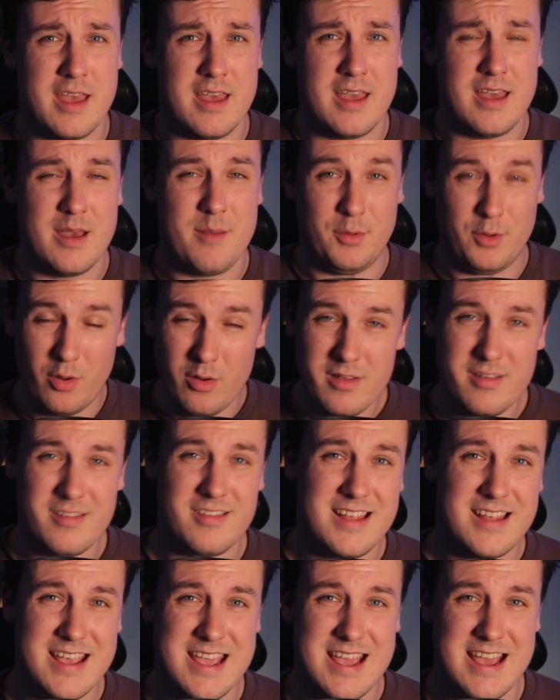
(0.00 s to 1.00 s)
But
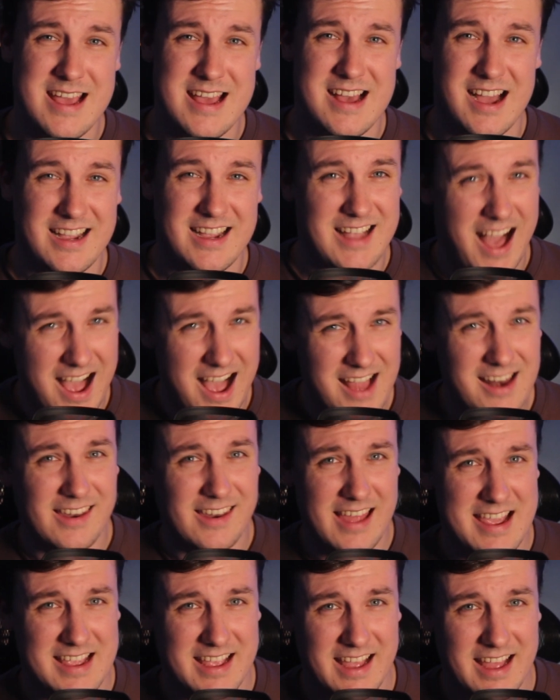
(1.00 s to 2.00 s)
honestly, I kind of
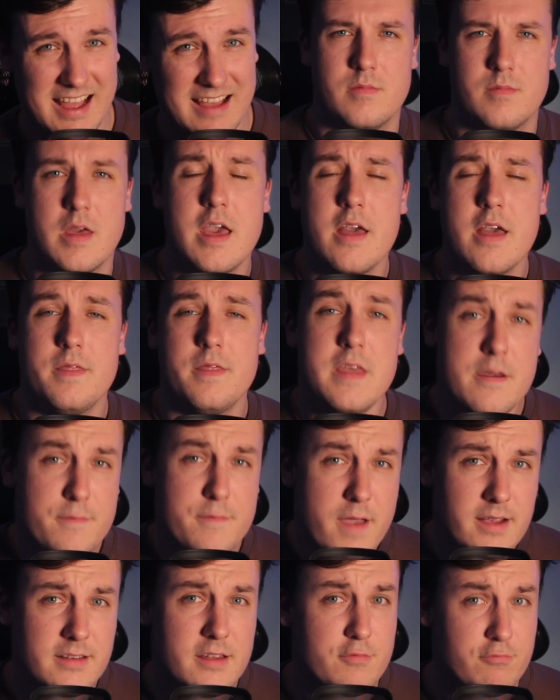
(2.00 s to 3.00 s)
like it. The
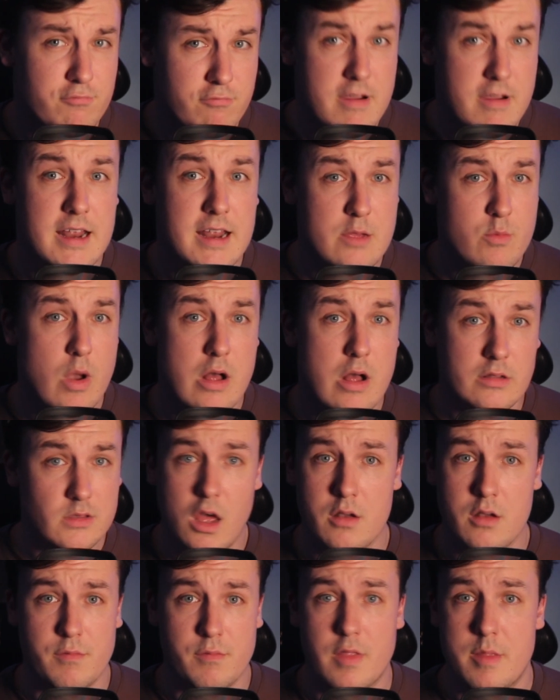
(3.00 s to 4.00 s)
effect is really well
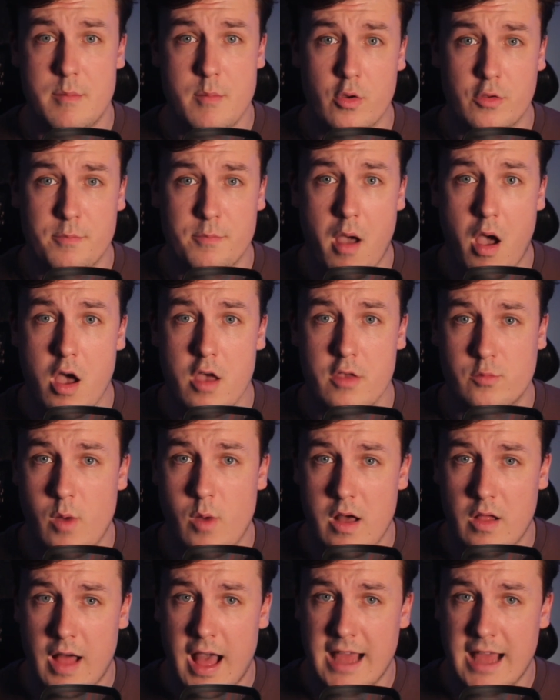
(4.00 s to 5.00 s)
done for the most part as
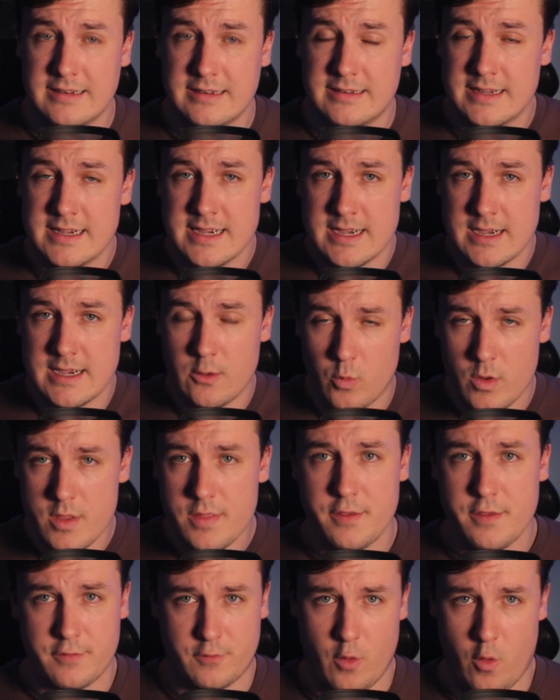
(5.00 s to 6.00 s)
well, and with
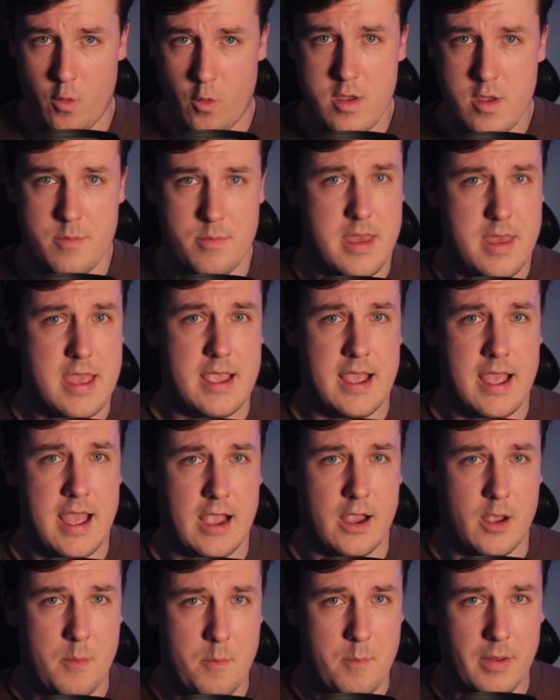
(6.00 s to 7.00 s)
the story being
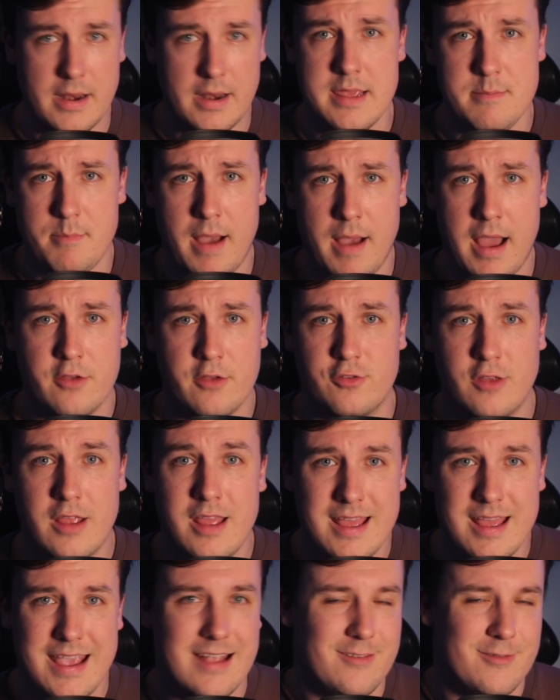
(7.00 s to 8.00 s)
complete batshit,
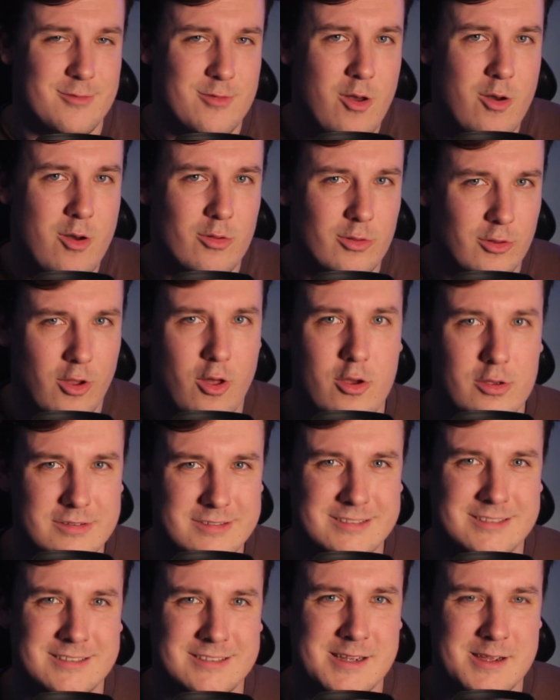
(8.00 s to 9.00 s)
it's not
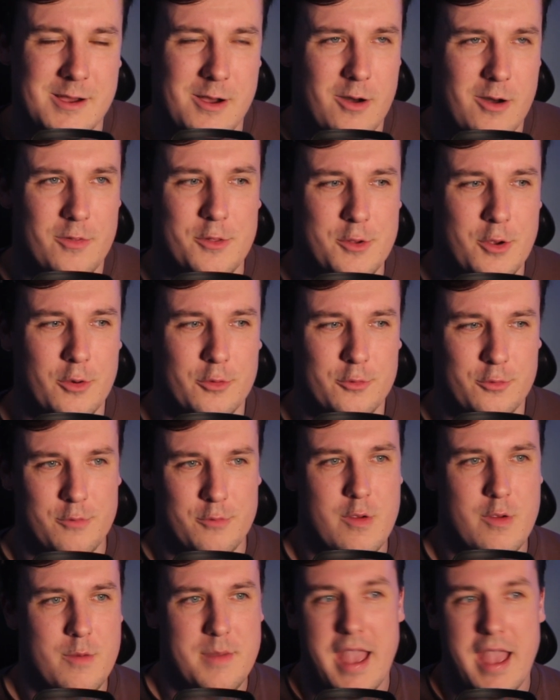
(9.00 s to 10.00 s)
lost on the Doctor and
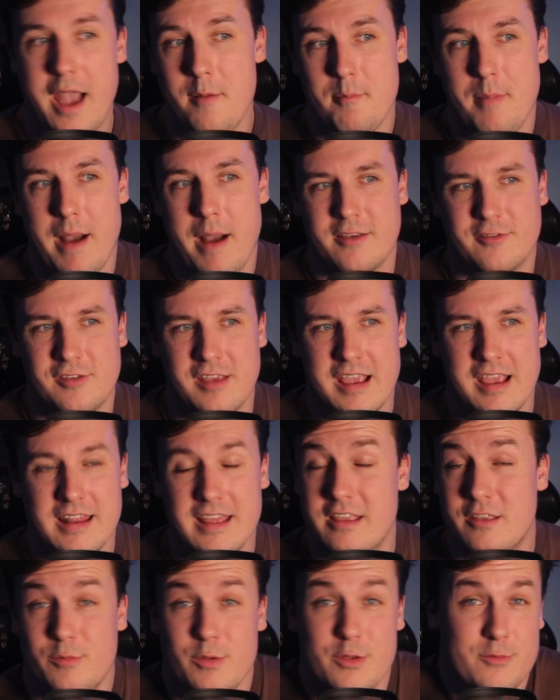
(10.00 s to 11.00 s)
Ruby how batshit it
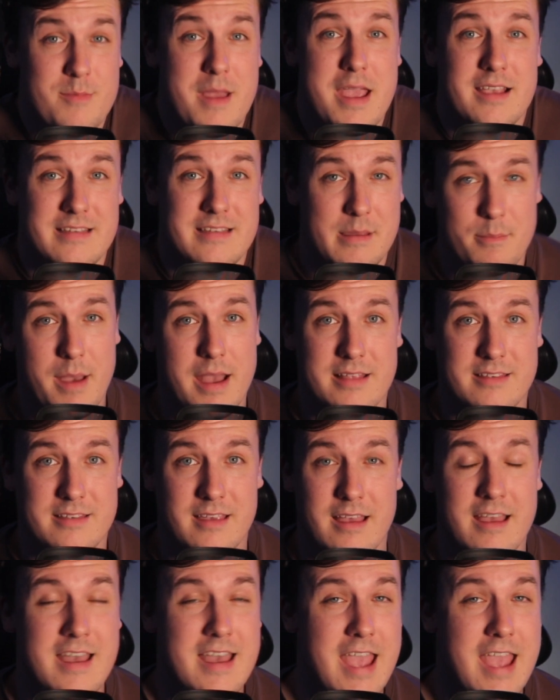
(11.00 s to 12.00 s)
is, which makes it
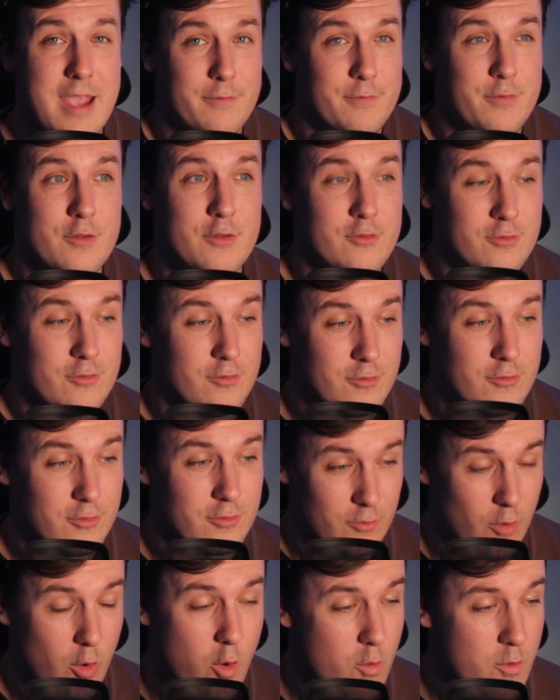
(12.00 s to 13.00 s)
better. If the
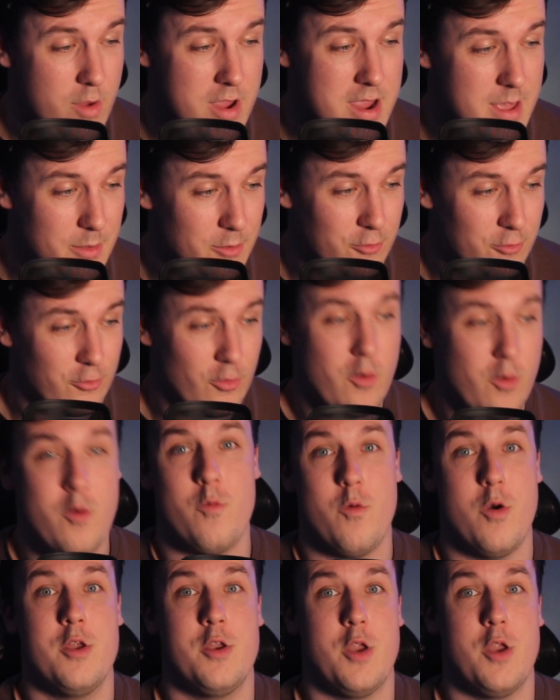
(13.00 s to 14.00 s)
story and the show
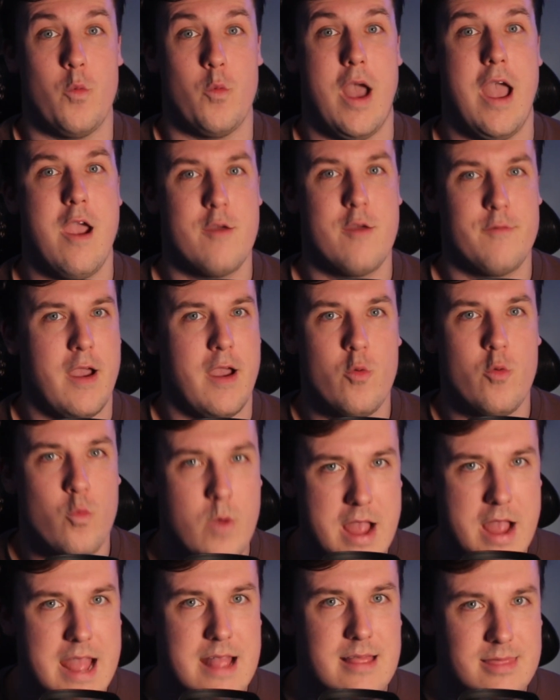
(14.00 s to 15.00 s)
weren't aware of how
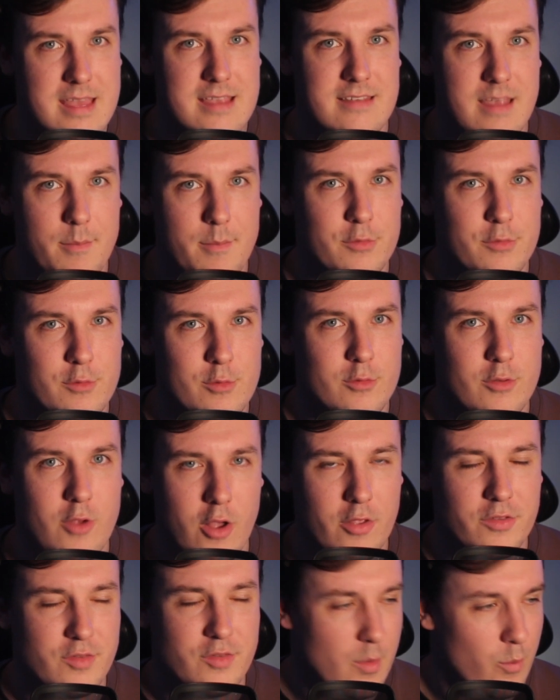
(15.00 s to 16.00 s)
weird this episode
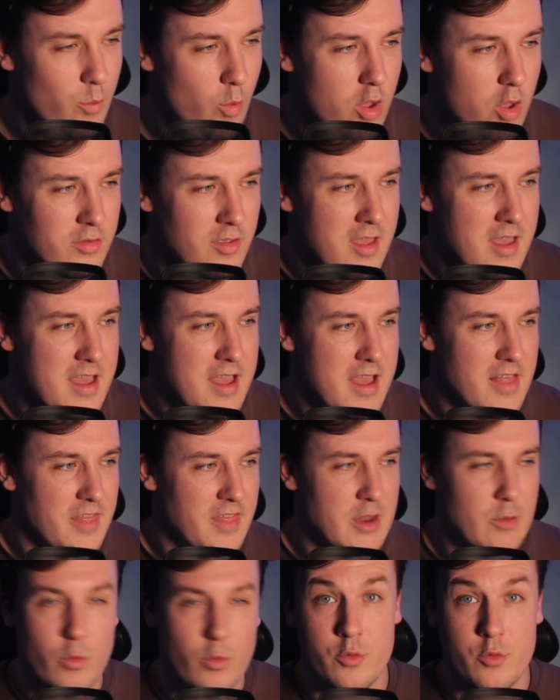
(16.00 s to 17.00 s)
concept was, then
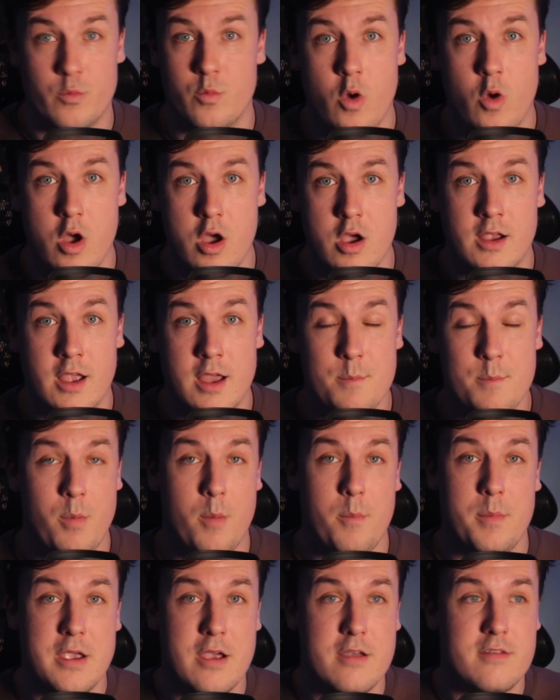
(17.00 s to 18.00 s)
it wouldn't work. But
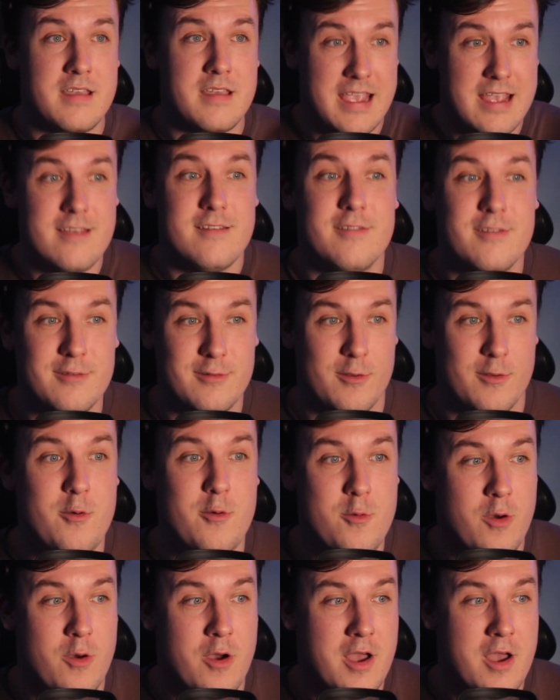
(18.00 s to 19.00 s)
because it is
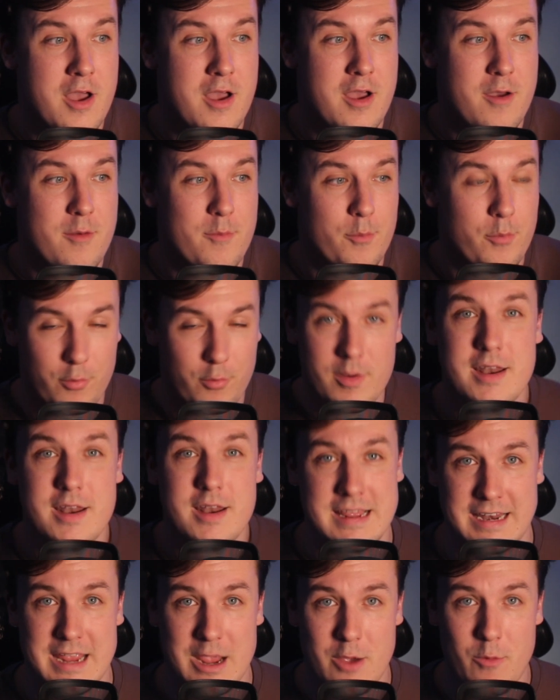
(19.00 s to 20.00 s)
so
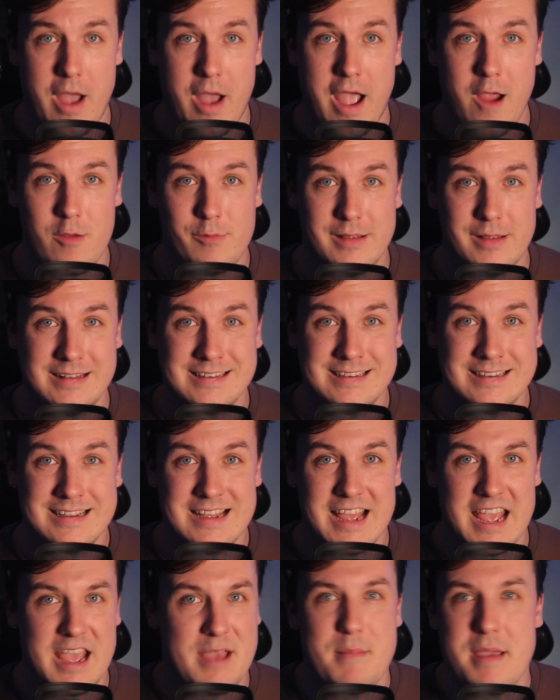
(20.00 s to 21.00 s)
brilliantly aware of it,
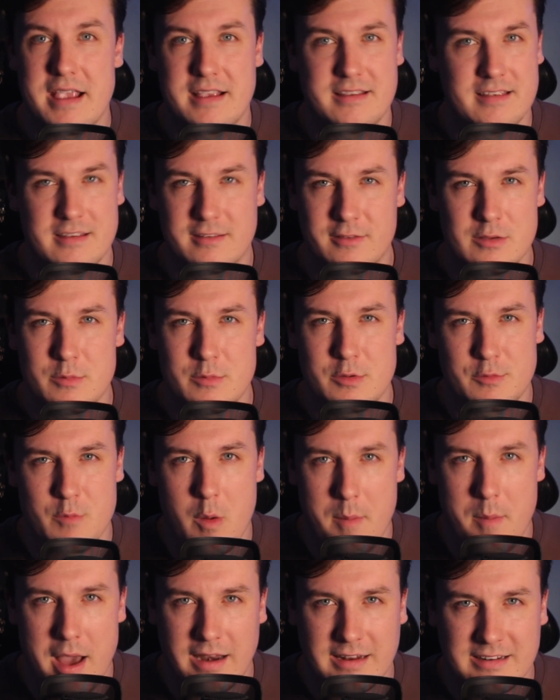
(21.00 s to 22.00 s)
it makes it so much more
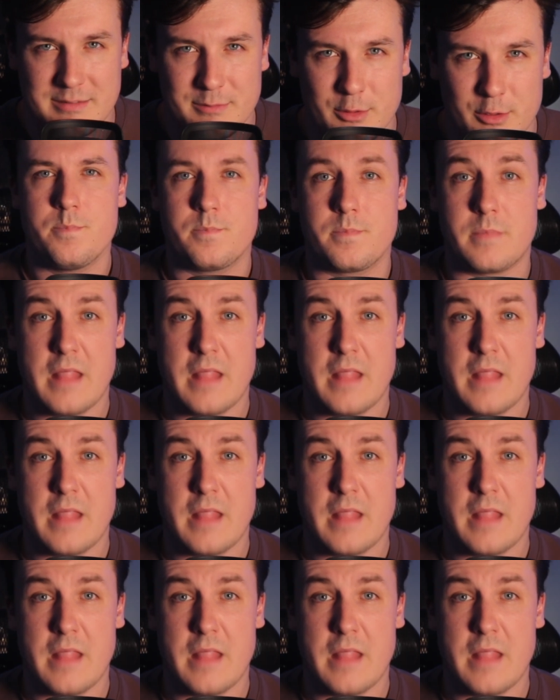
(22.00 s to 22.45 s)
palatable.